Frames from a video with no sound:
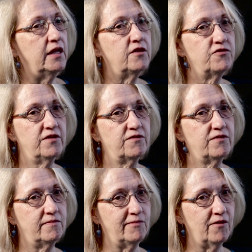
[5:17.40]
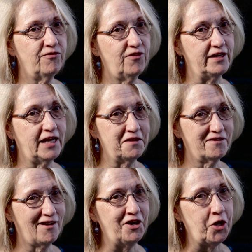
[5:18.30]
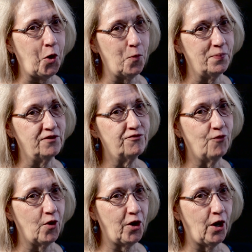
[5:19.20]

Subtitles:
the floodgates kind of opened for